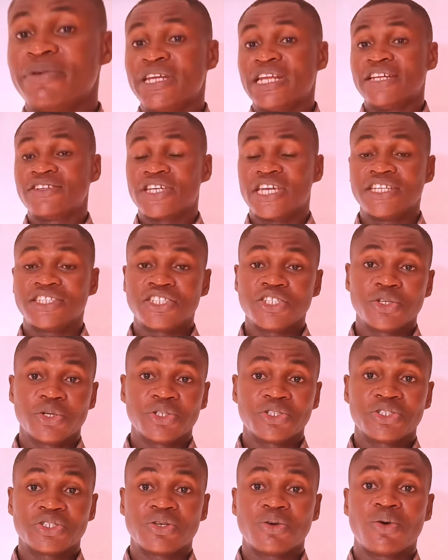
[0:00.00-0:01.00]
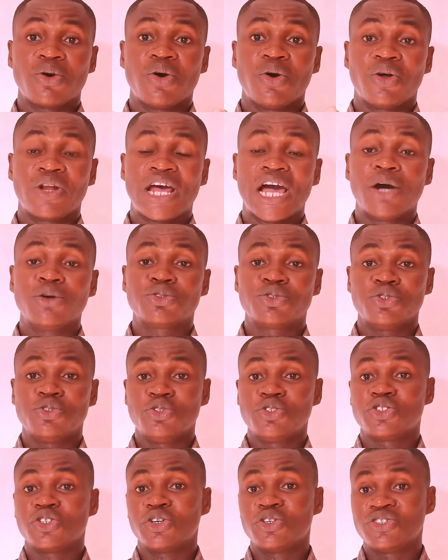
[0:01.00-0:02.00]
been educating us on how to
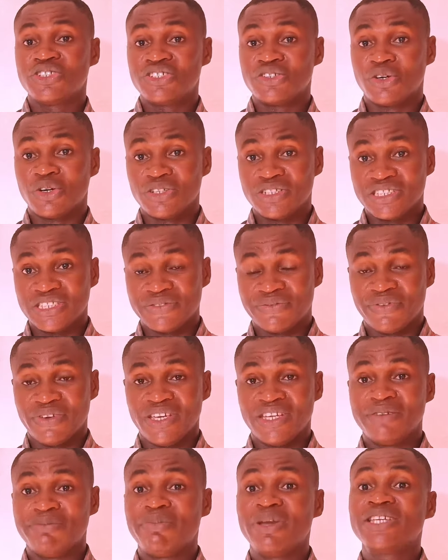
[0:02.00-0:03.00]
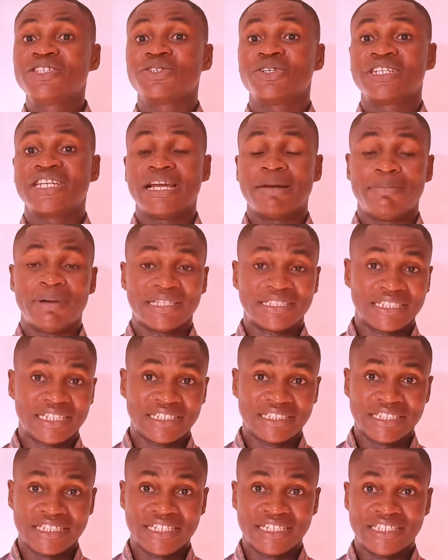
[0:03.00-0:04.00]
use all this feed based on their
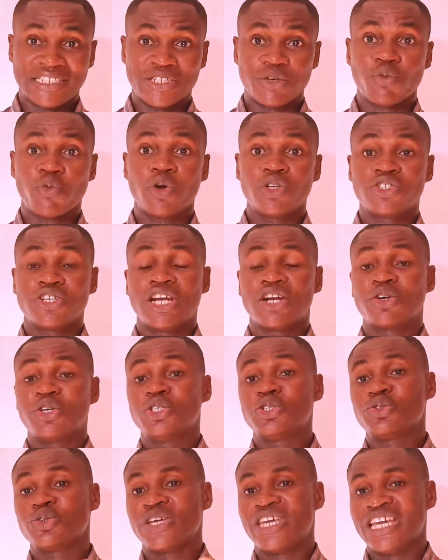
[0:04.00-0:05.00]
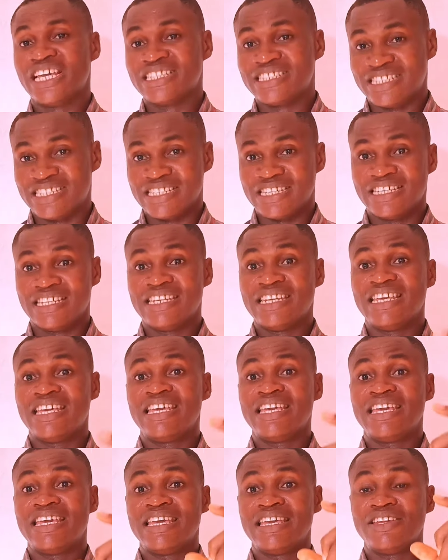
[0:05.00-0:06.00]
percentage, what you are going to get,
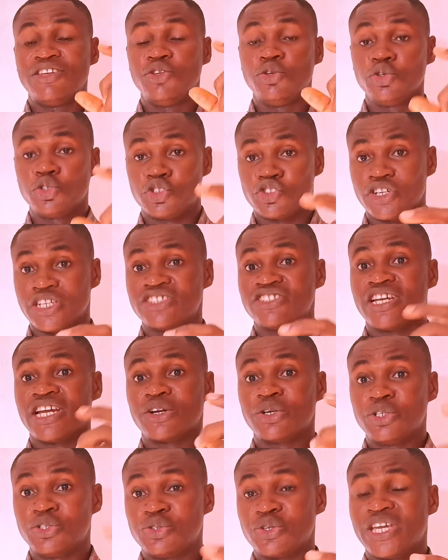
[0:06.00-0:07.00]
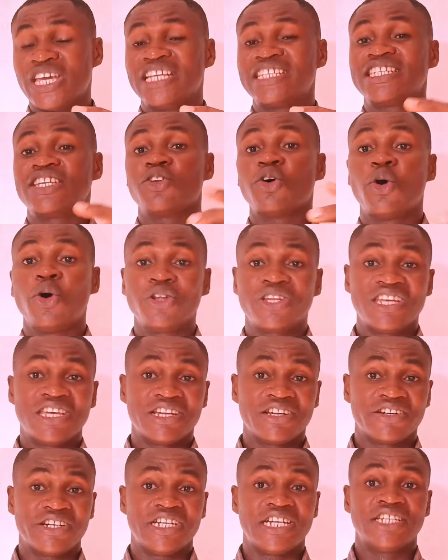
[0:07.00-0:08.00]
the nutrients you are going to get in all the
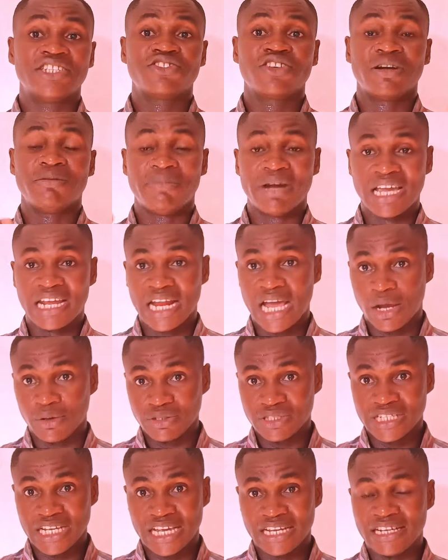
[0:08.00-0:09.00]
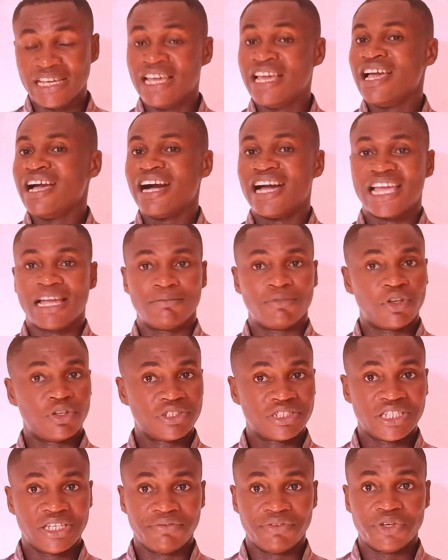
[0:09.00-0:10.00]
ingredients you are buying outside. I am
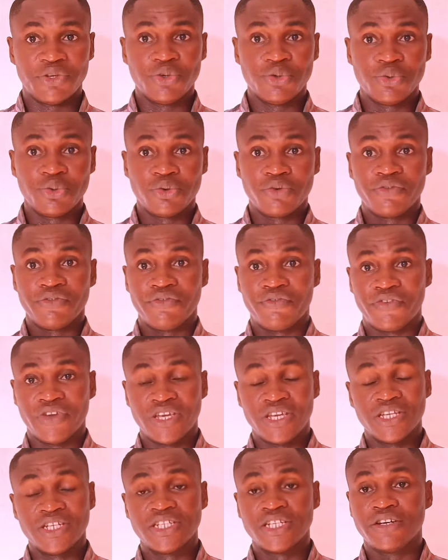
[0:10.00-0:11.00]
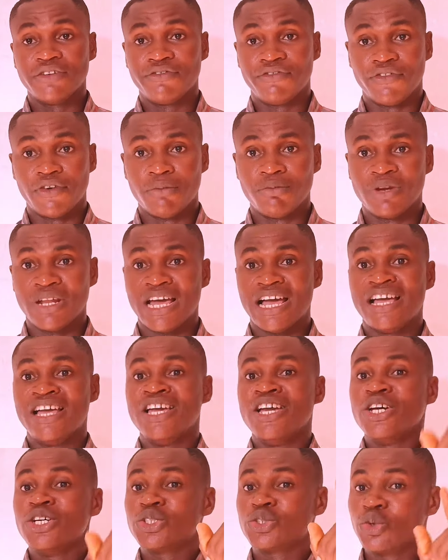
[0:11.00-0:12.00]
not giving you feed formula.
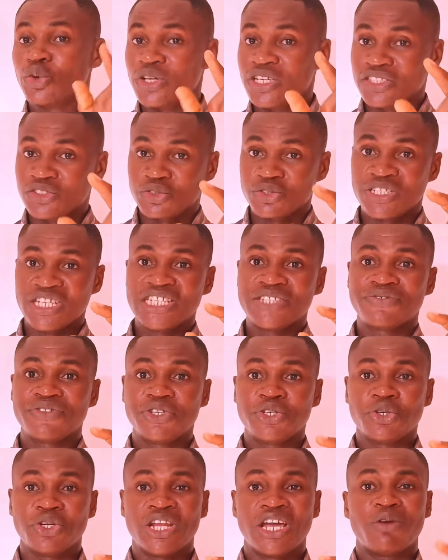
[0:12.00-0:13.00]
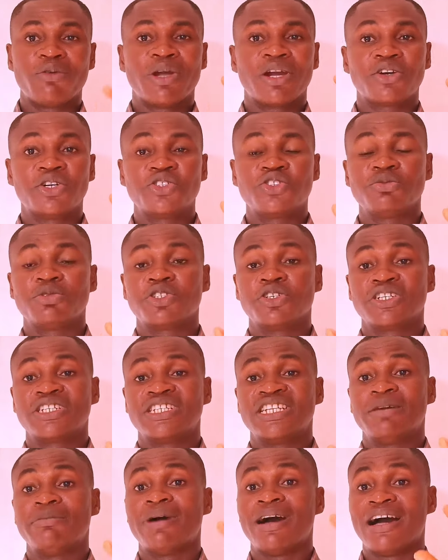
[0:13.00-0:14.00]
So in today's video now, we are going to be
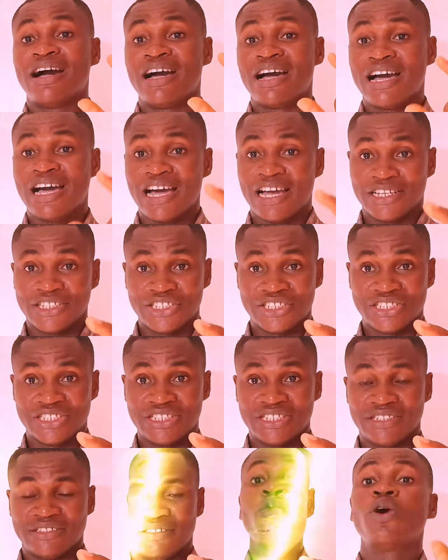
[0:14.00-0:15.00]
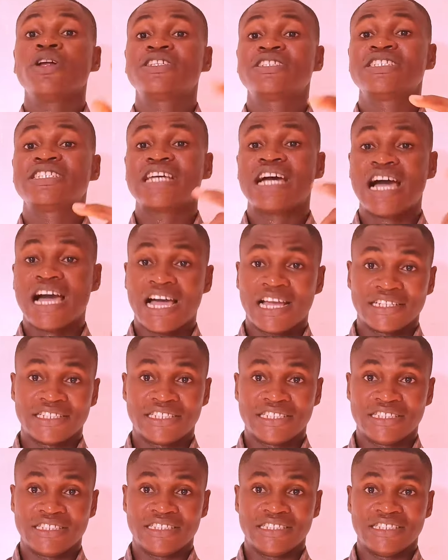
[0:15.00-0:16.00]
talking about hash. What is
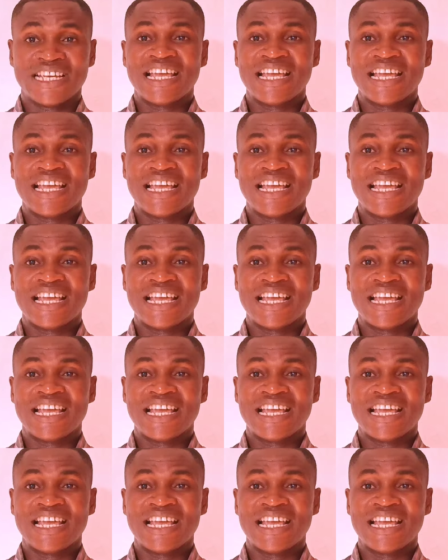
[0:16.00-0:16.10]
hash?